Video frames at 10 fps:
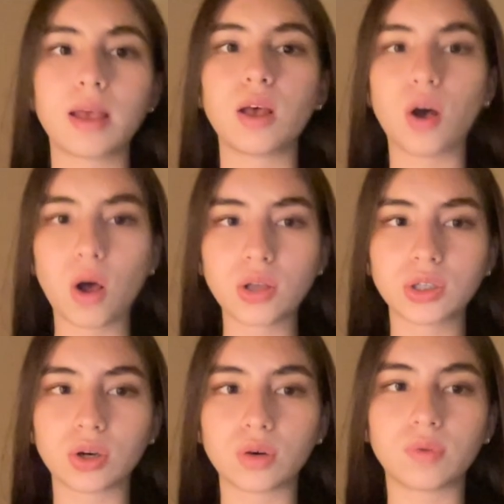
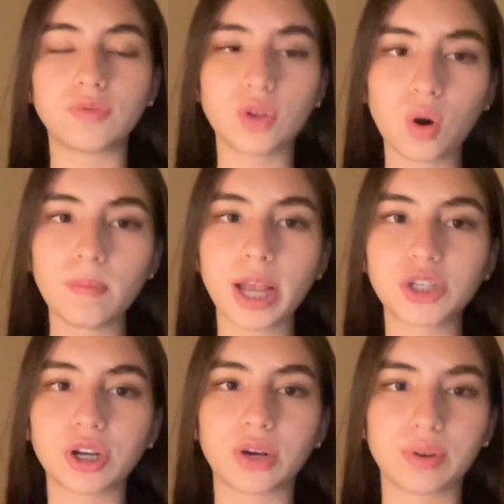Also, with no
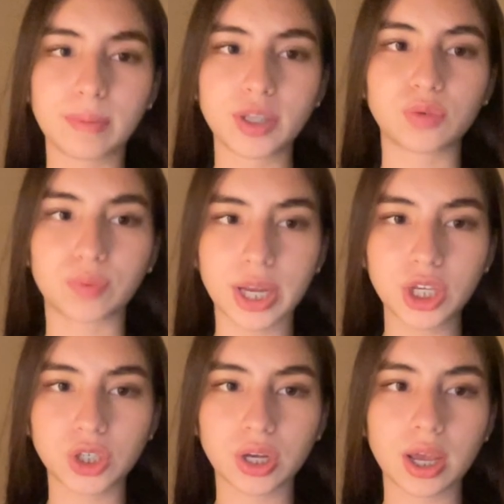major agreements
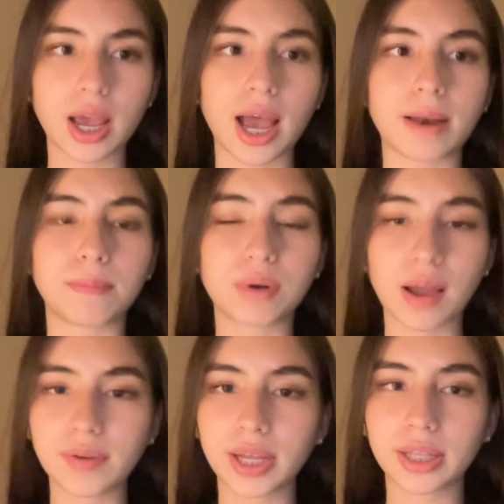reached and
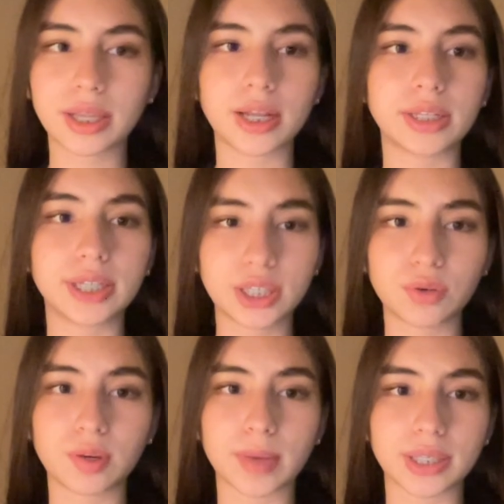prevalently
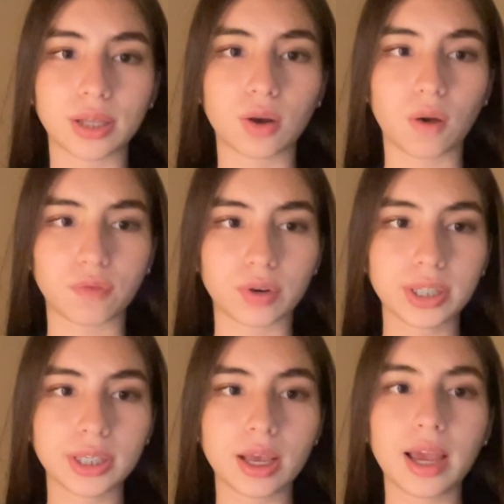disagreements at the conference,